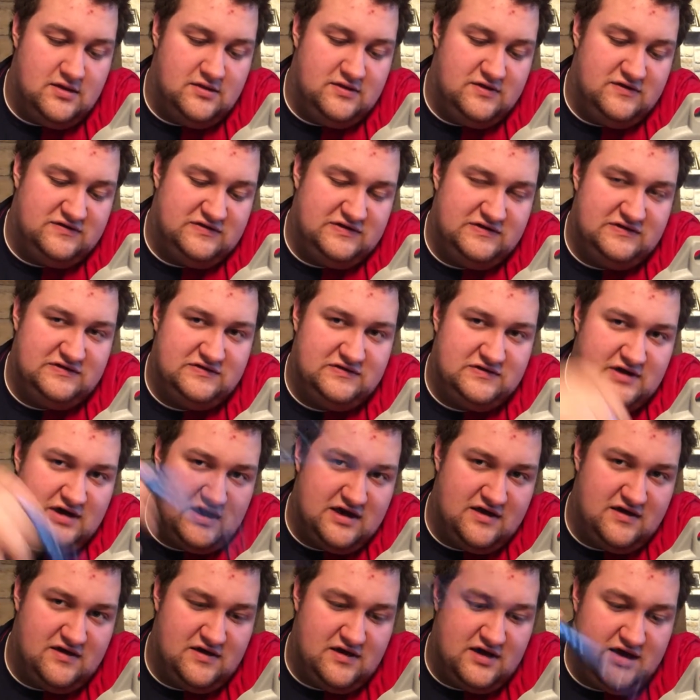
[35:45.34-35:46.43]
This is.
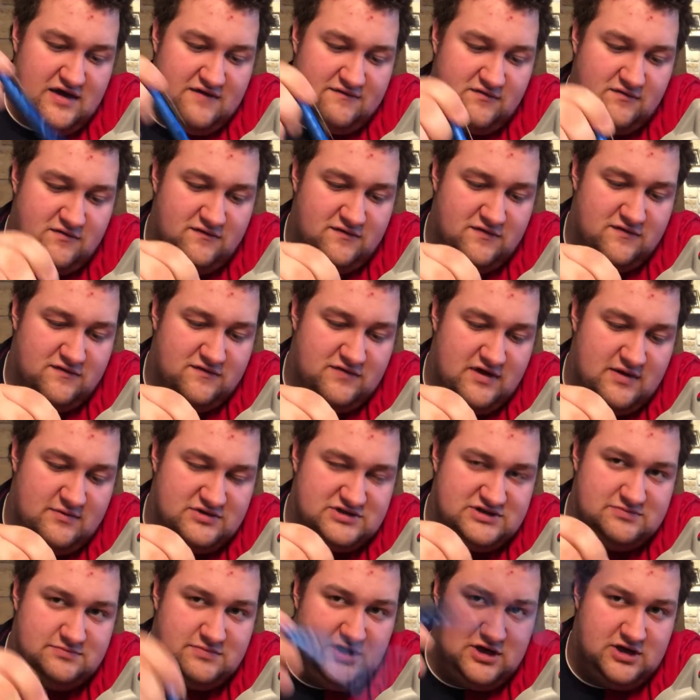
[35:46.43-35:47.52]
I, I have a review of the
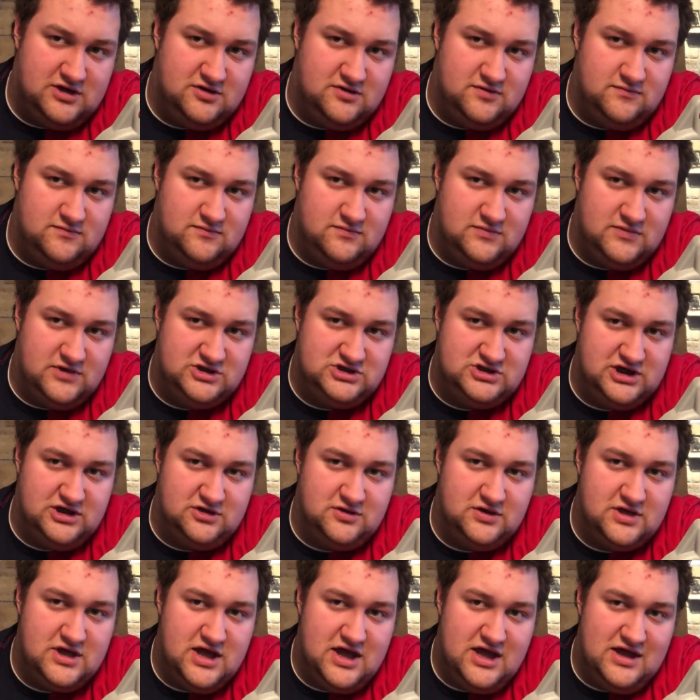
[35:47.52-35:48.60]
Emerson pen on my
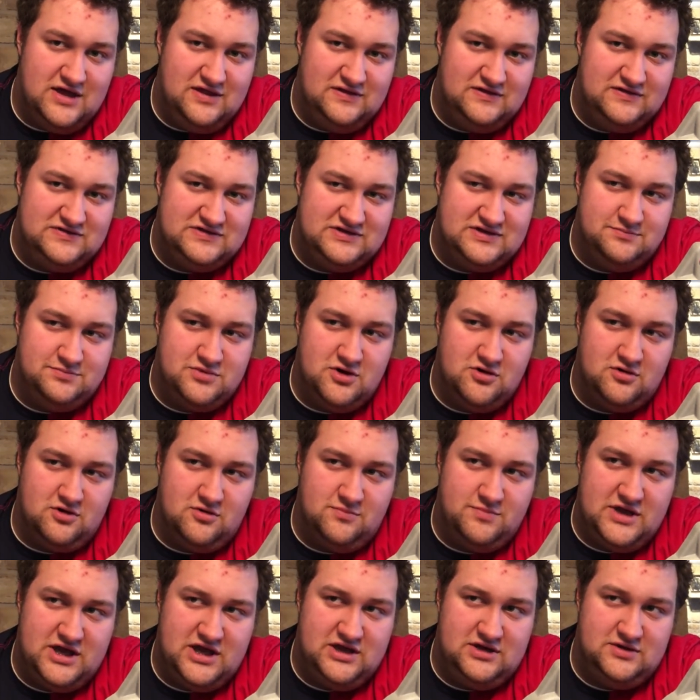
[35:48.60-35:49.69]
channel. This is a Boker
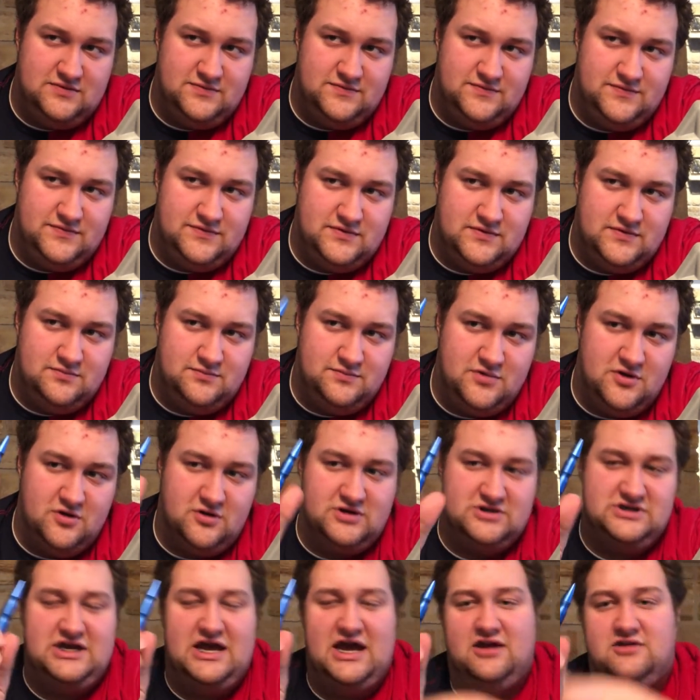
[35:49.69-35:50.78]
pen, Boker
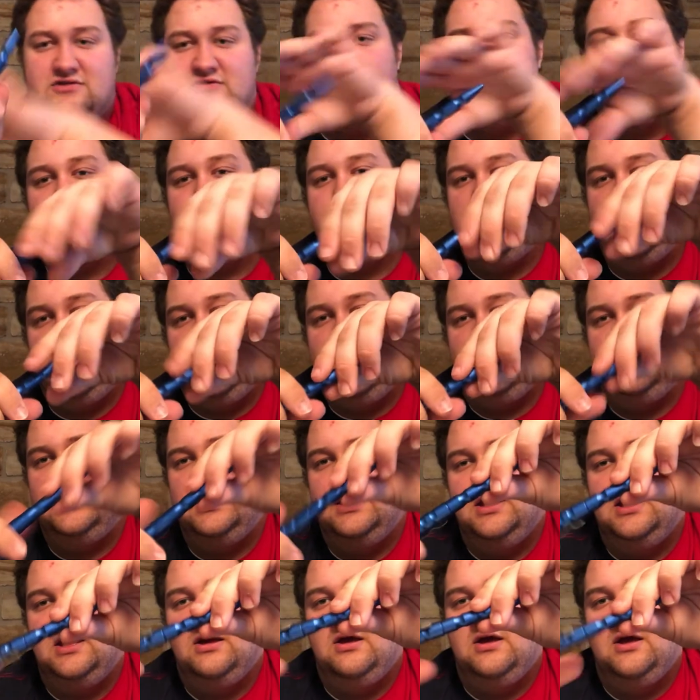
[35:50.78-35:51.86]
tactical pen.
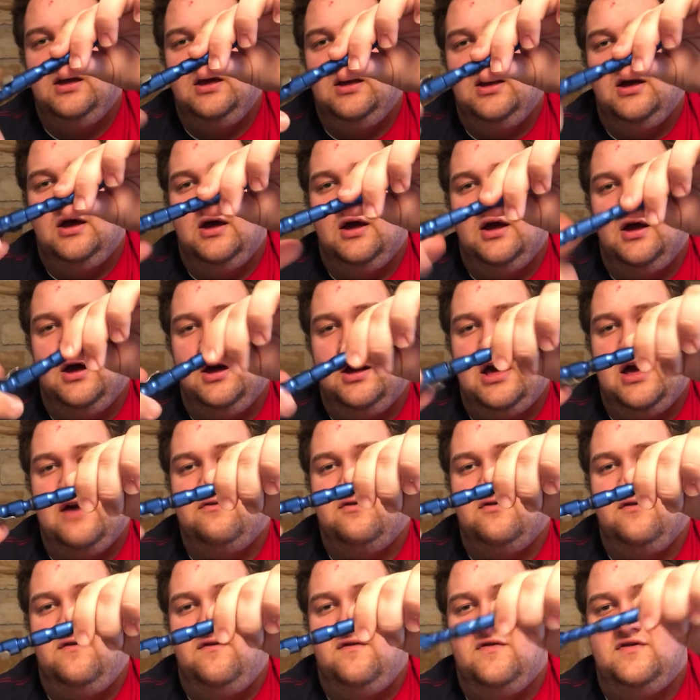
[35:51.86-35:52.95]
Uh, I have a
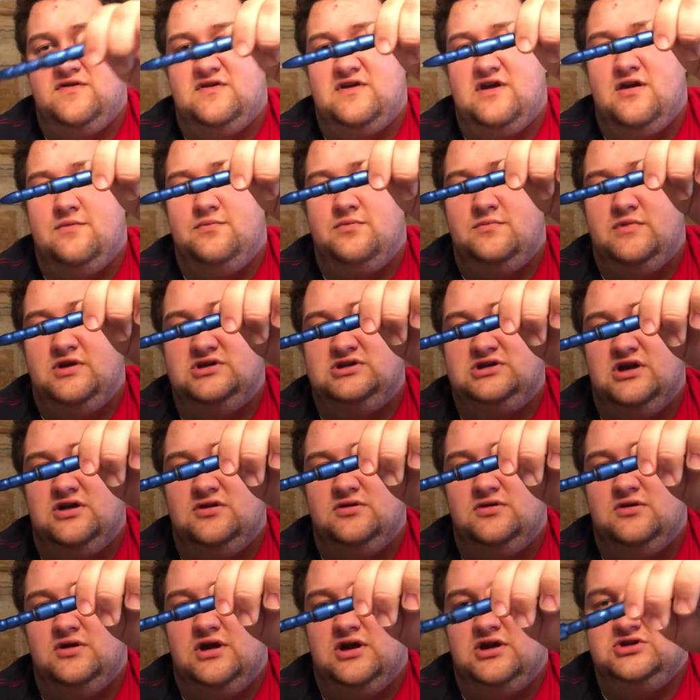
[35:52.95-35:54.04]
review of this guy up on my
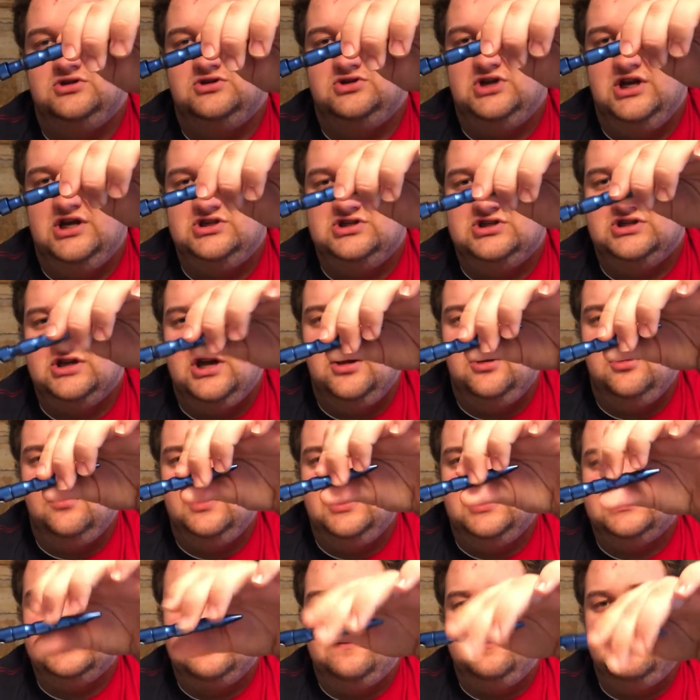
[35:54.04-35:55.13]
channel, and I should change the title
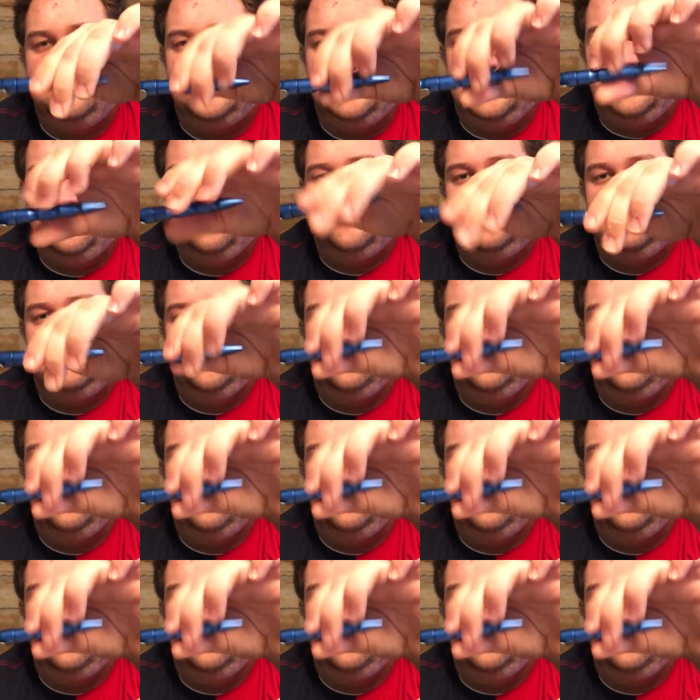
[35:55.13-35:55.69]
because I figured it out.